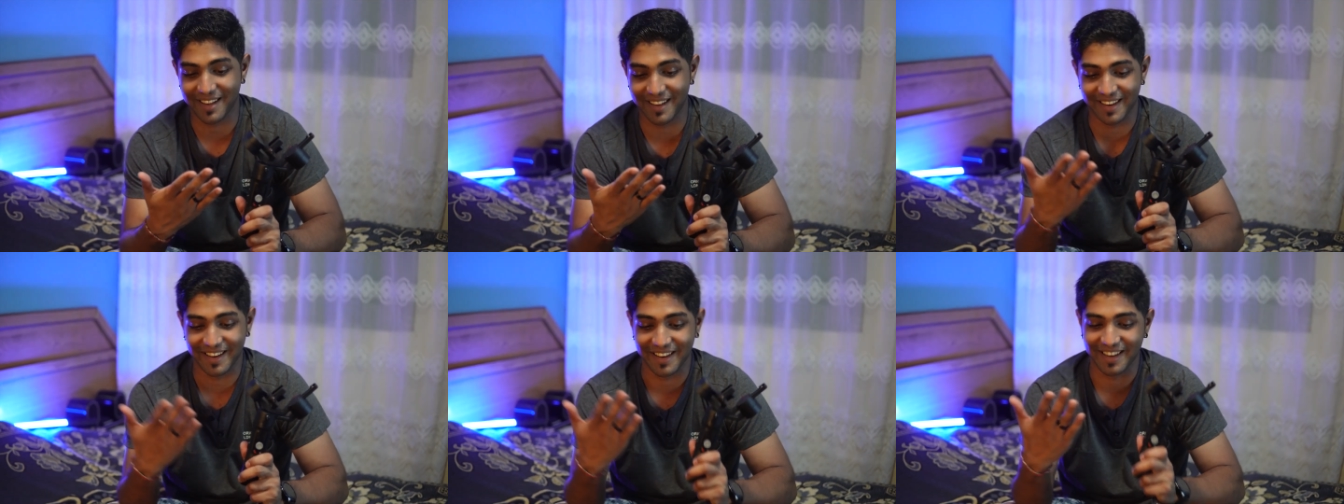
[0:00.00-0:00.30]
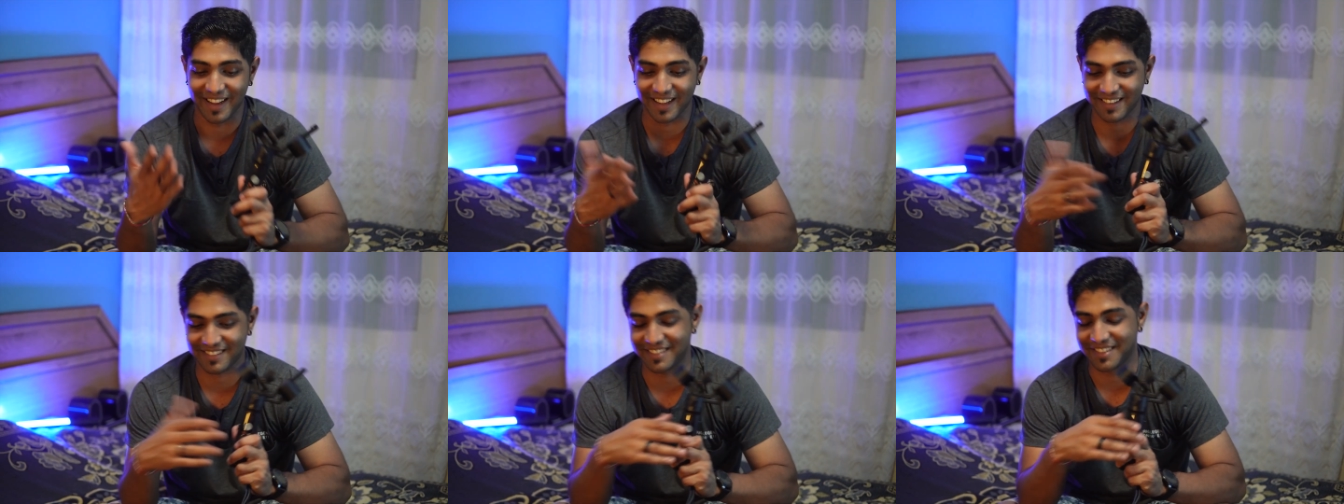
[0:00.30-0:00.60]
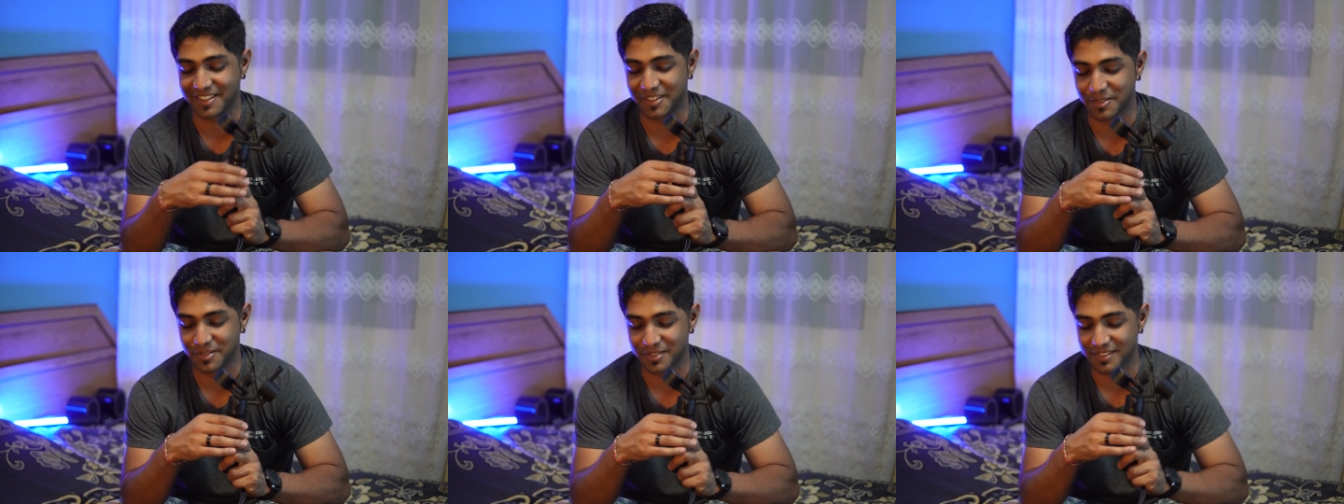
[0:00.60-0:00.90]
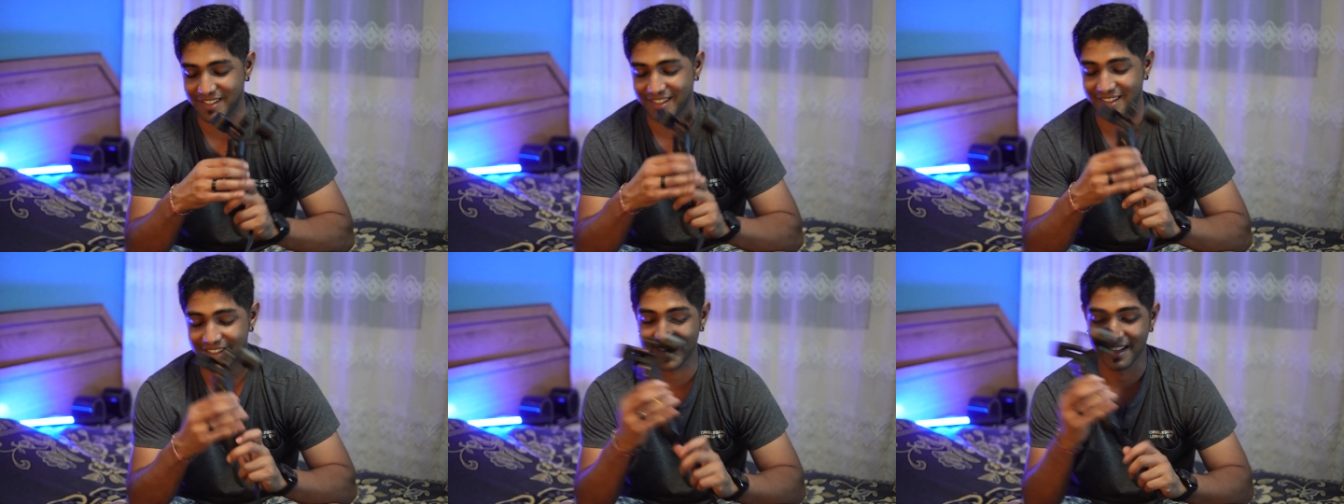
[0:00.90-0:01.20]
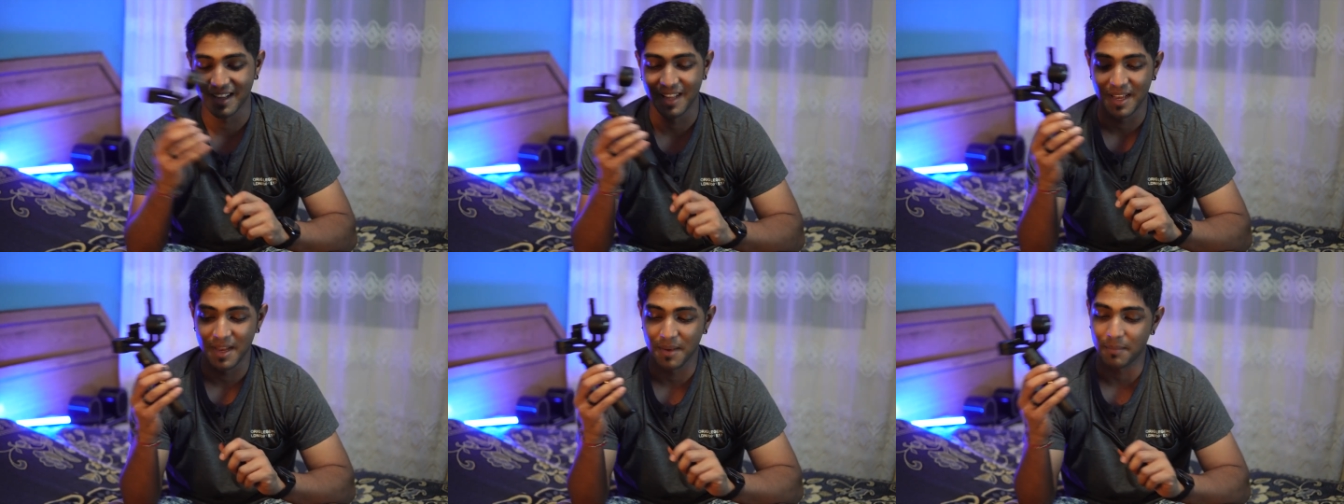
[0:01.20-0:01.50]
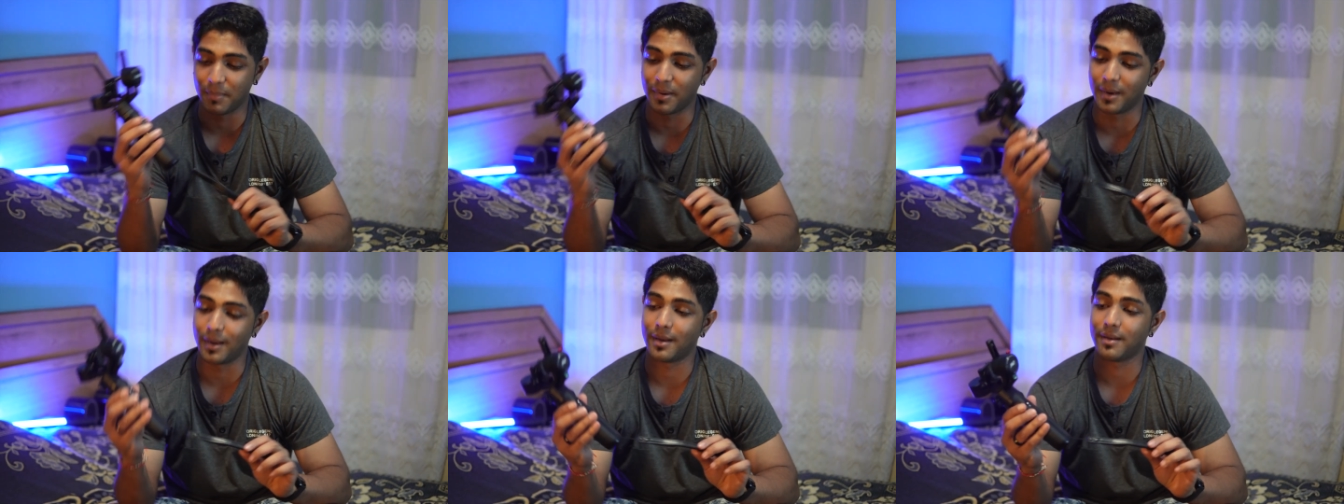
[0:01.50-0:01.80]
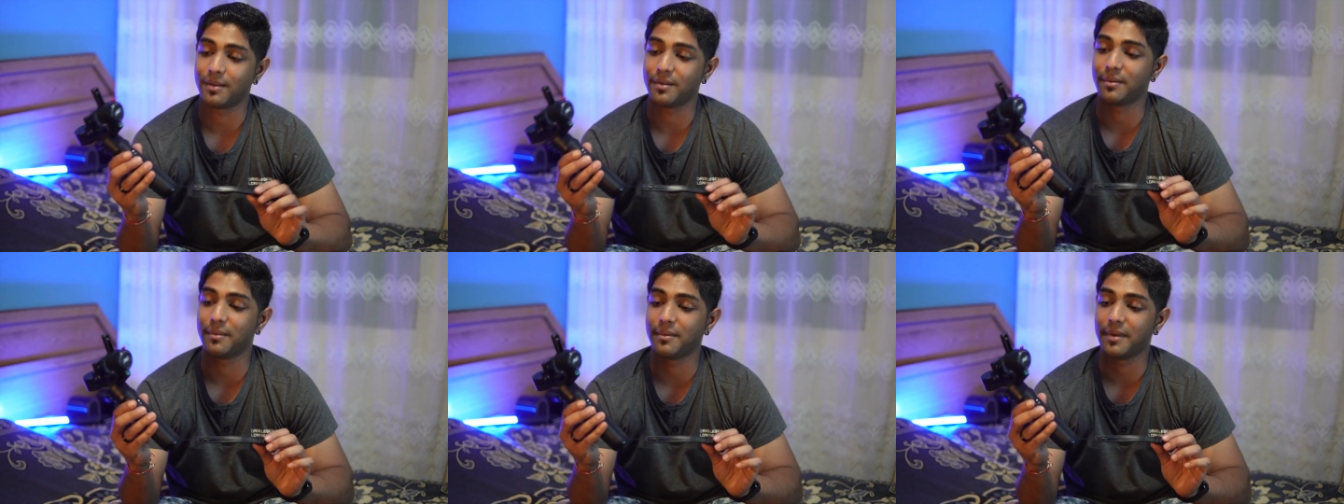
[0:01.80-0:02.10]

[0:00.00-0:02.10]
learn and actually use it. But